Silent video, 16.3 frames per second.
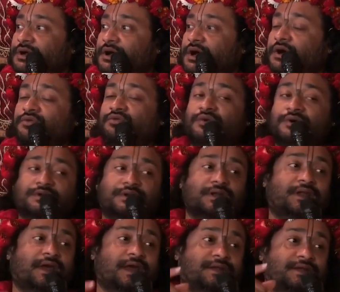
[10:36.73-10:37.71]
how one
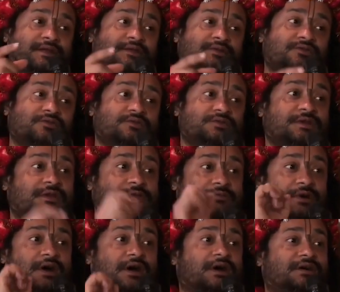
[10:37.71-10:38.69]
can attain your
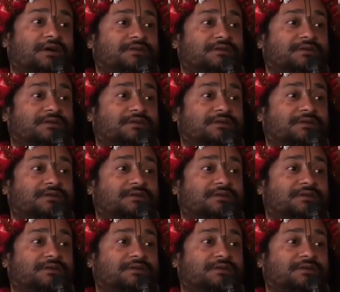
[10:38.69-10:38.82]
seva.